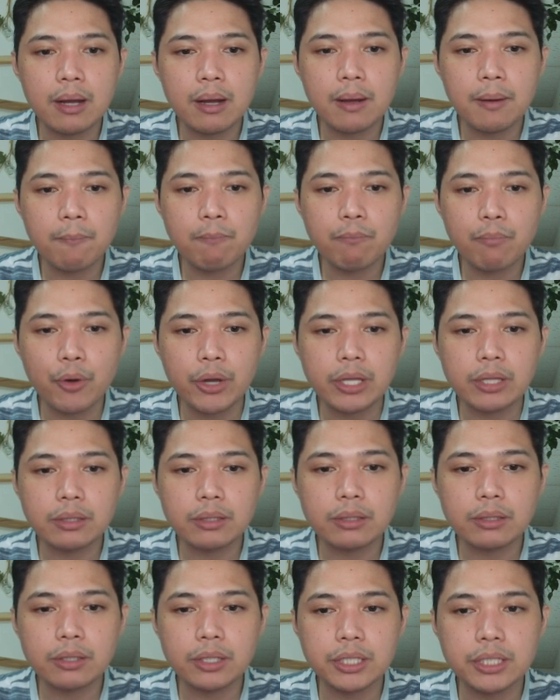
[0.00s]

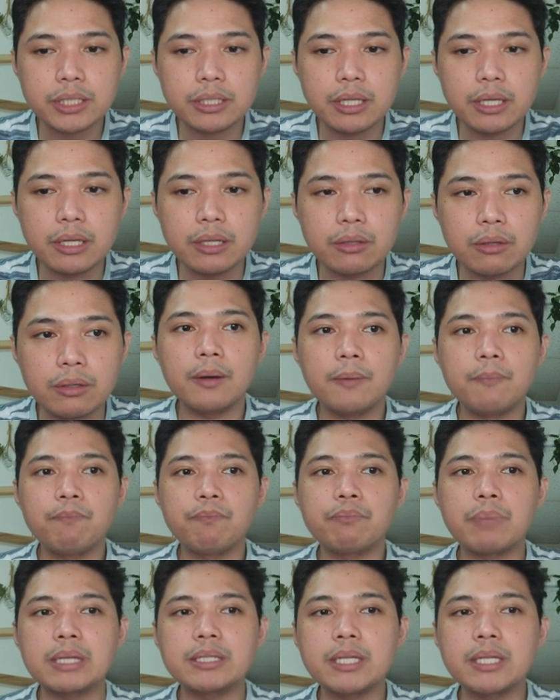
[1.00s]
pointers dito, no?
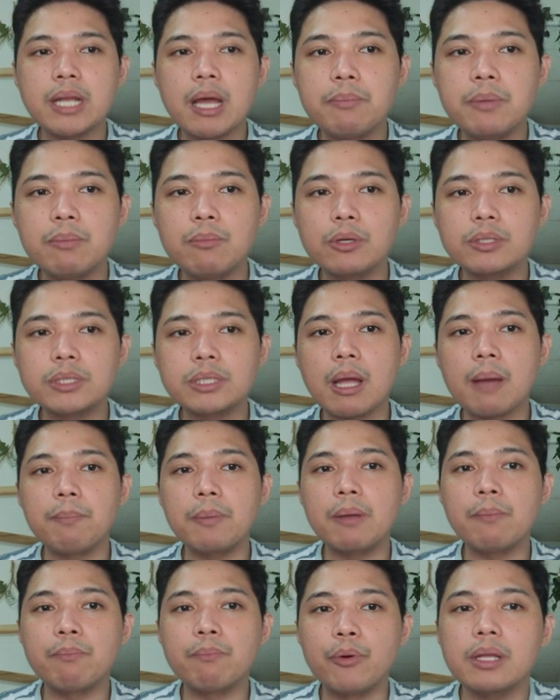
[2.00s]
Pag sinabi mong
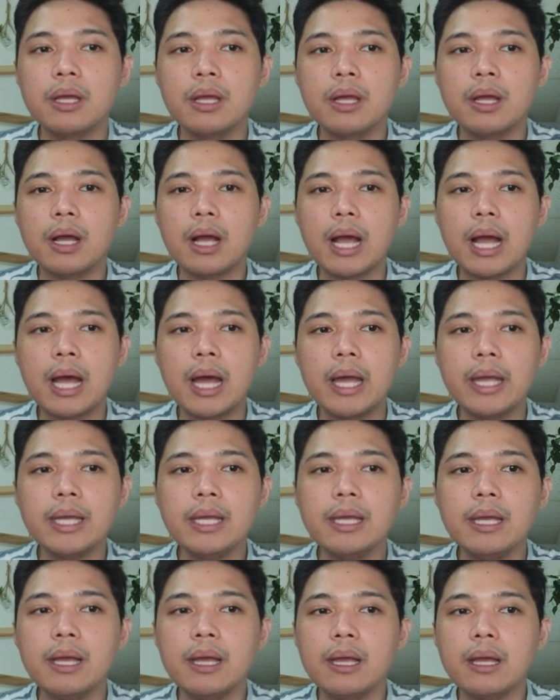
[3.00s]
stopping point
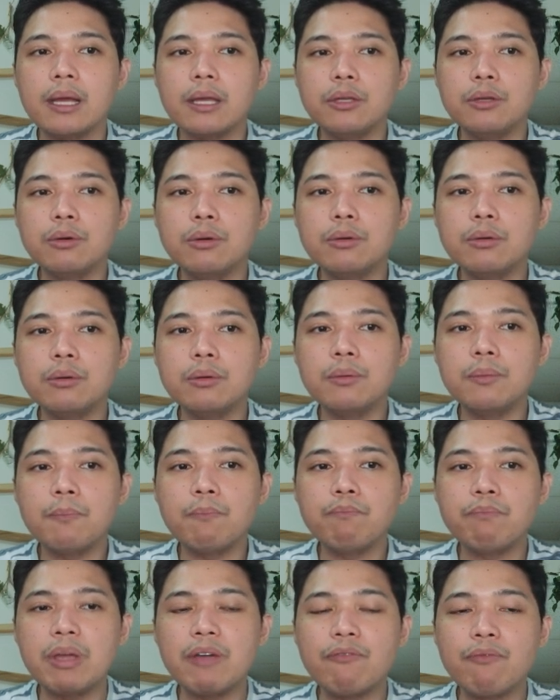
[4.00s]
ay yung
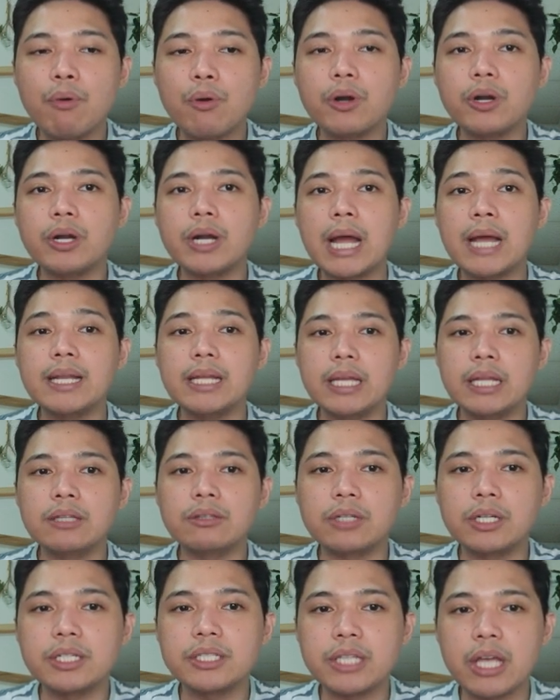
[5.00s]
before an
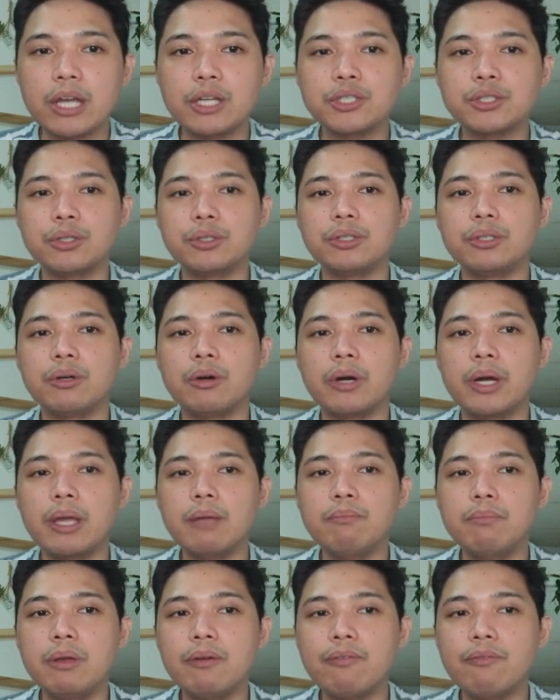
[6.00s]
intersection, okay?
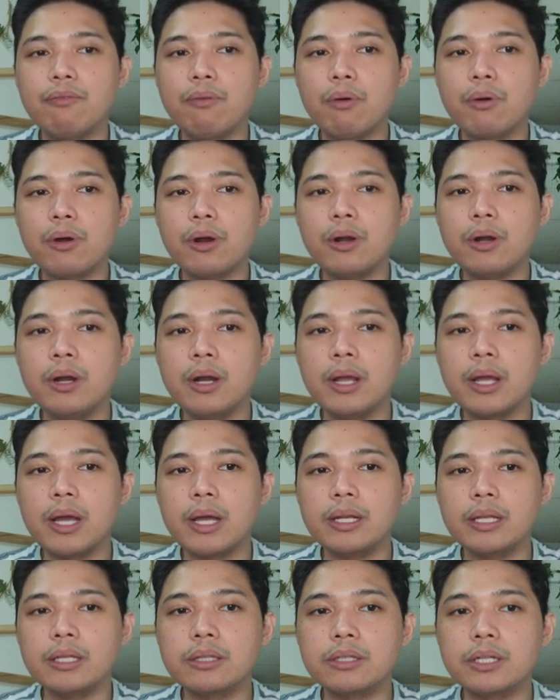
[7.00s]
Before
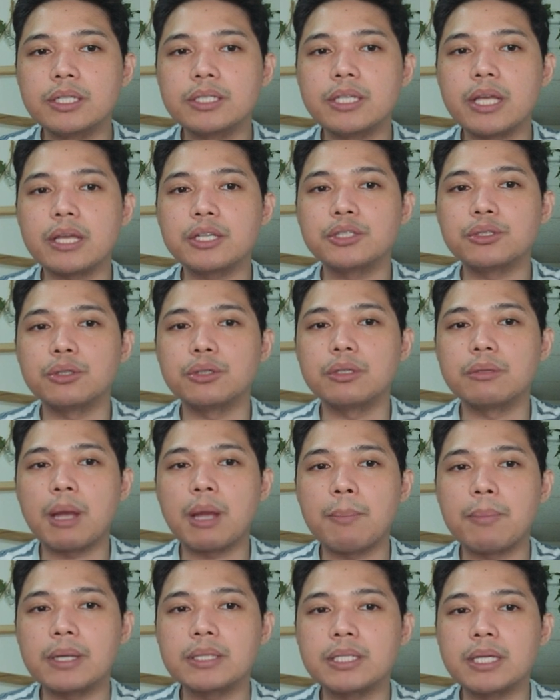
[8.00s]
an intersection.
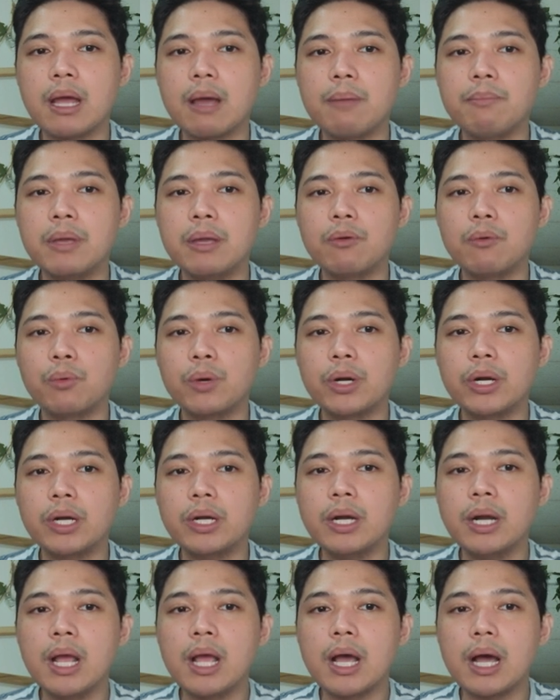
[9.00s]
Kapag sinabing
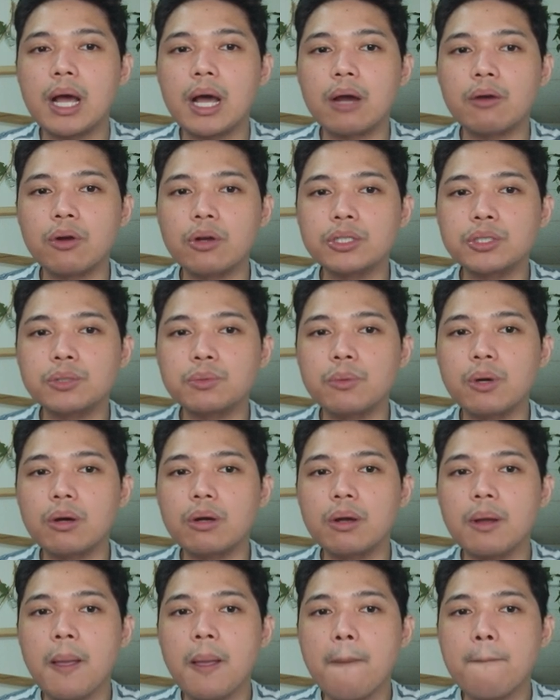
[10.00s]
where a crosswalk,
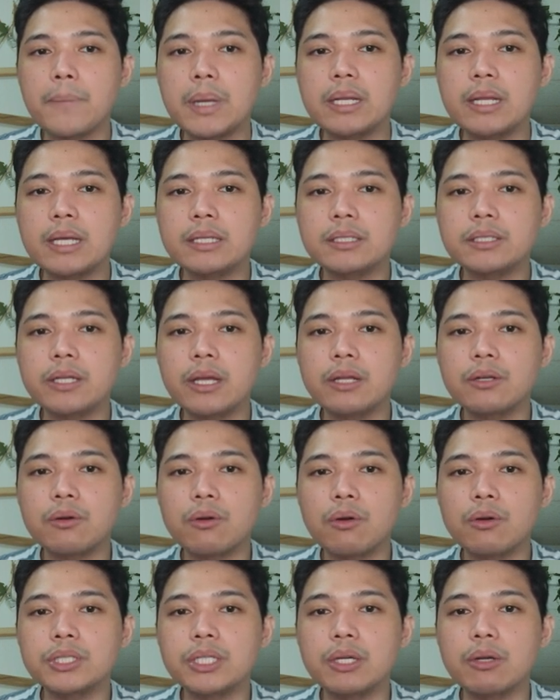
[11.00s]
pedestrian
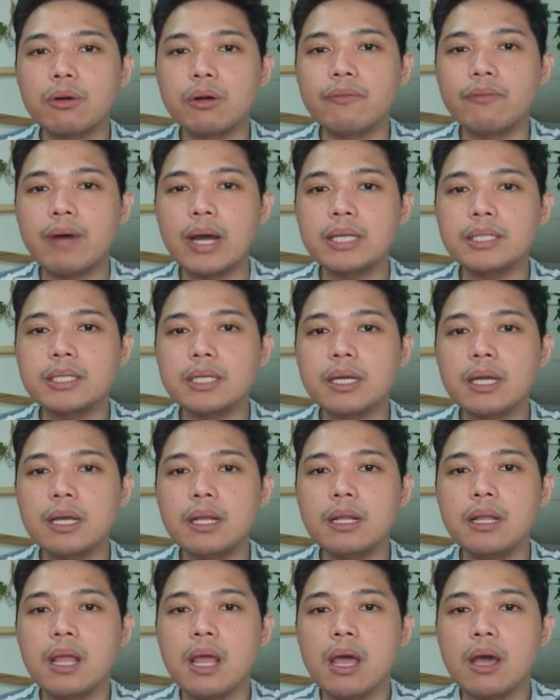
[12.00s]
crossing or
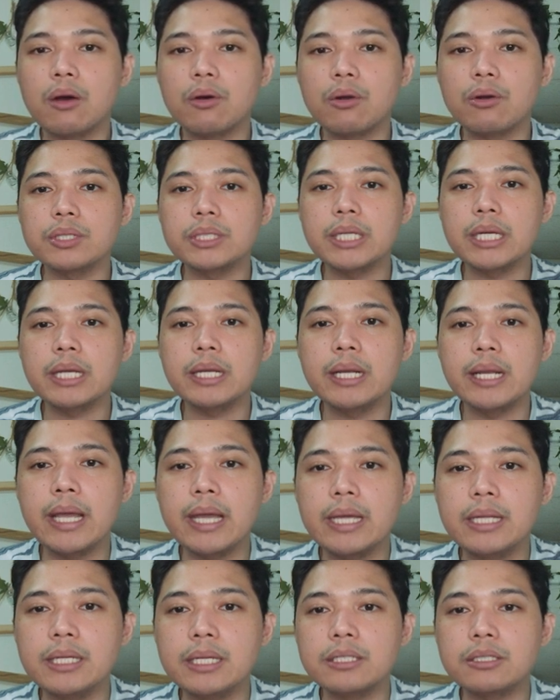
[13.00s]
bicycle crossing
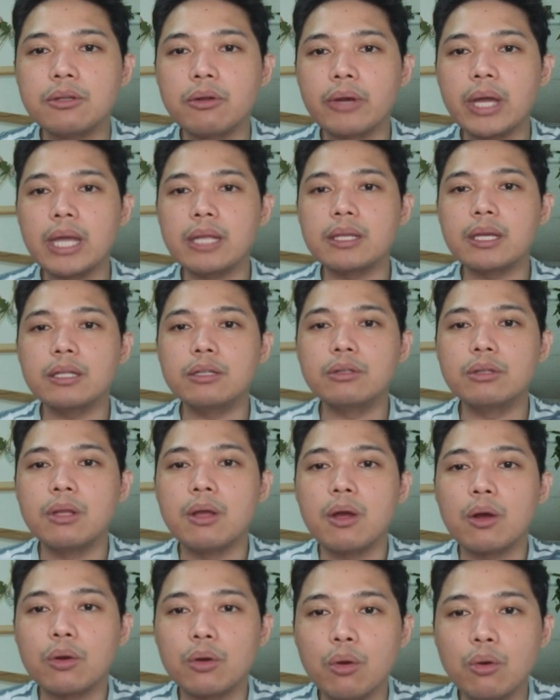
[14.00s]
lane is located
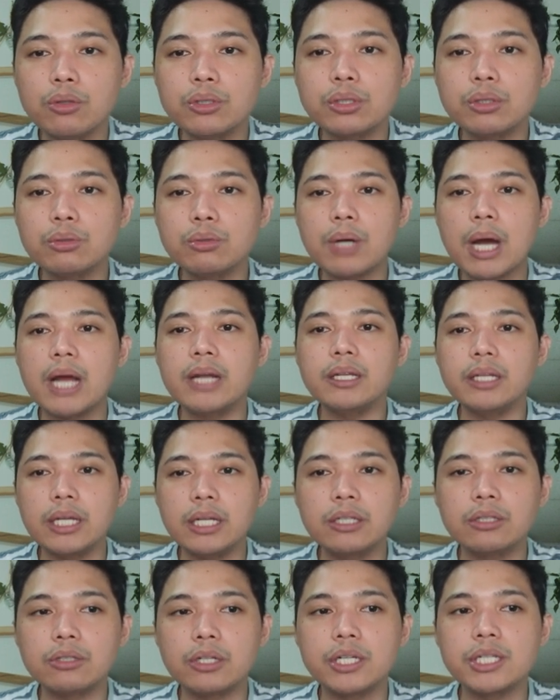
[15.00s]
close to an
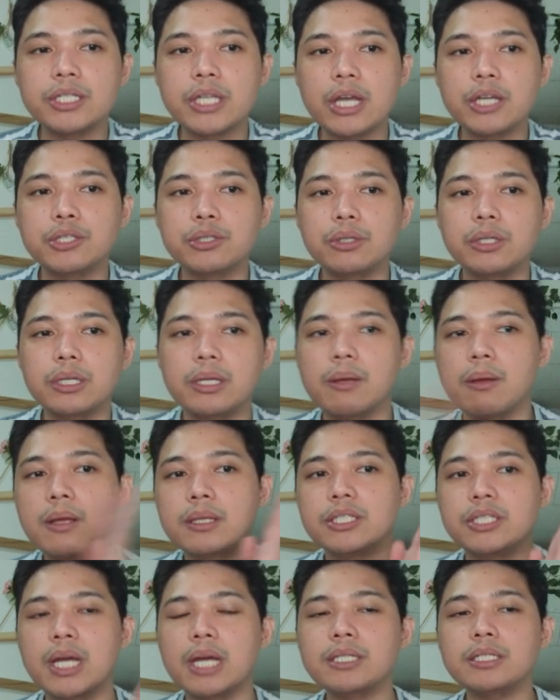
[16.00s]
intersection,
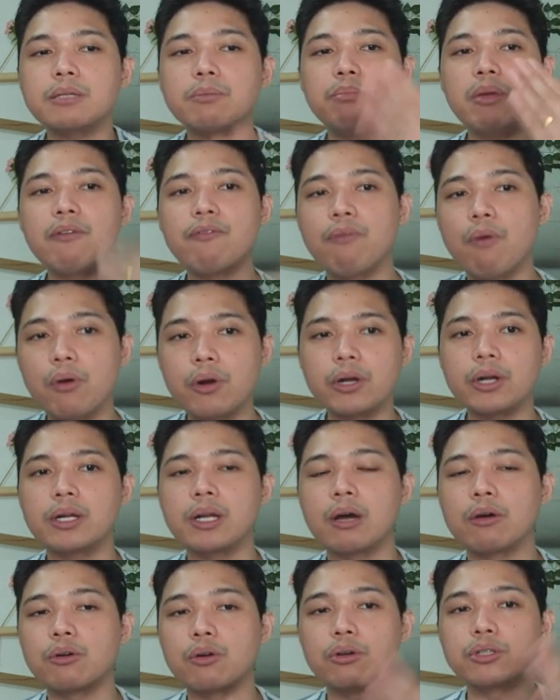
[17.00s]
just before the
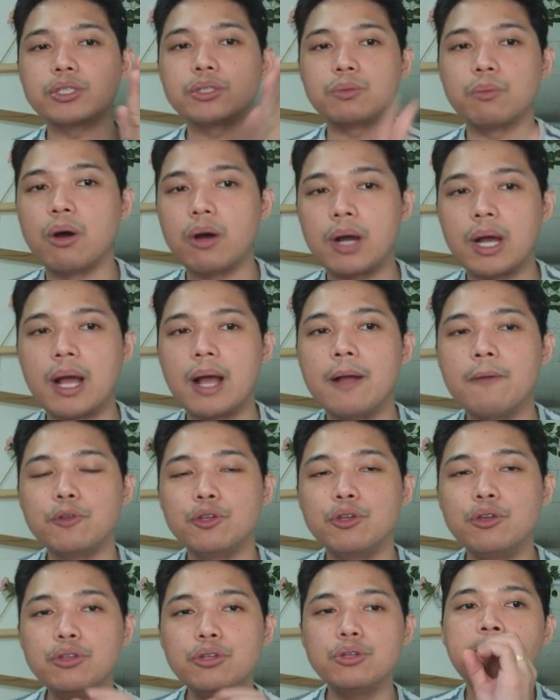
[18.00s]
crosswalk ha,
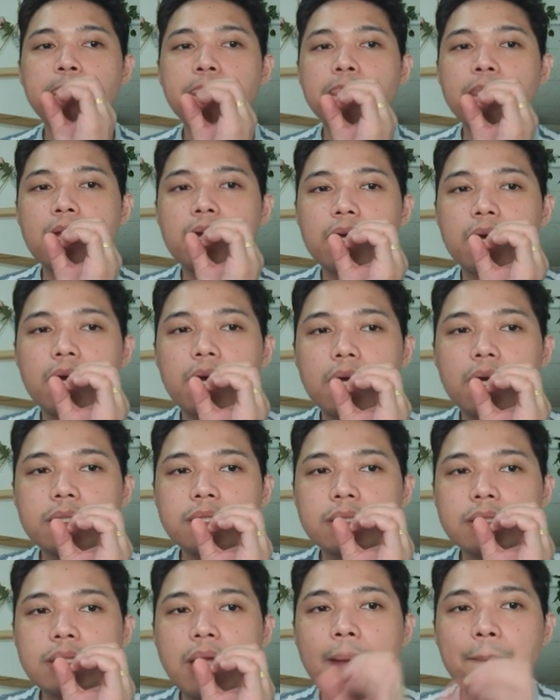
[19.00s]
yun yung
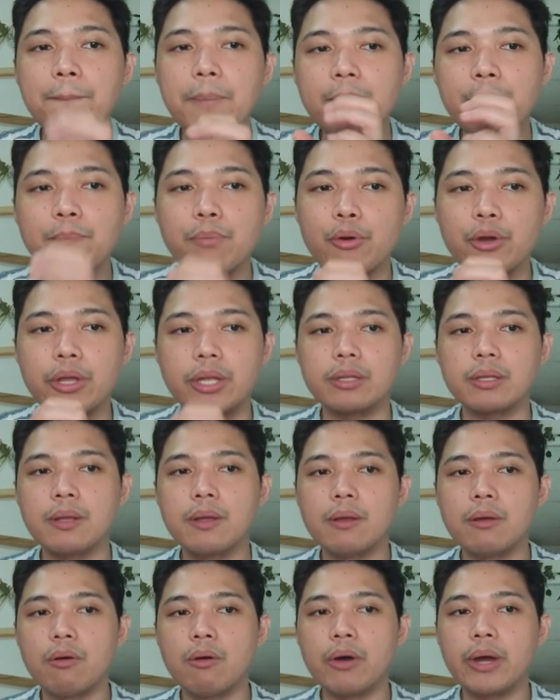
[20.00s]
stopping point.
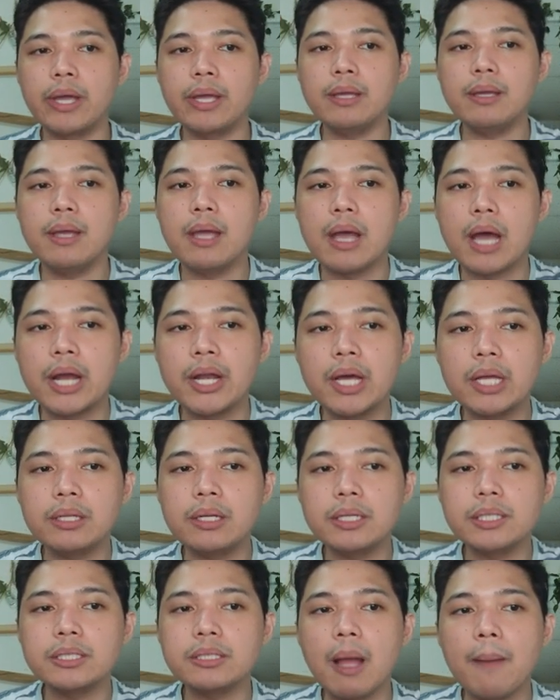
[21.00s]
Okay? Another
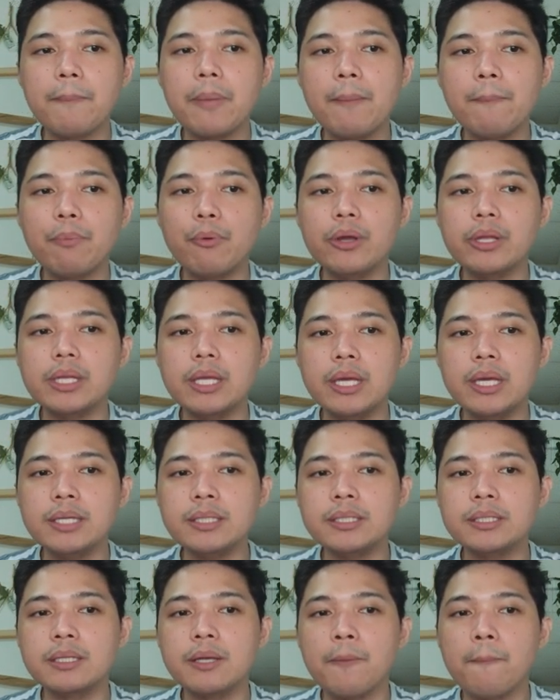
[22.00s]
stopping point
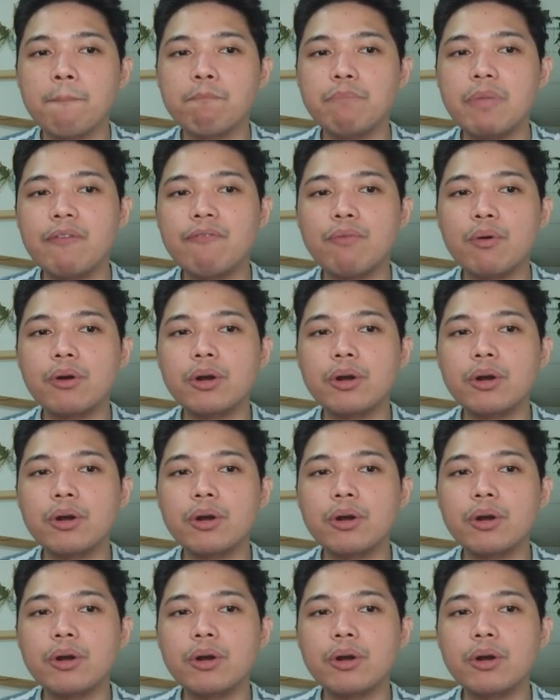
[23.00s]
is before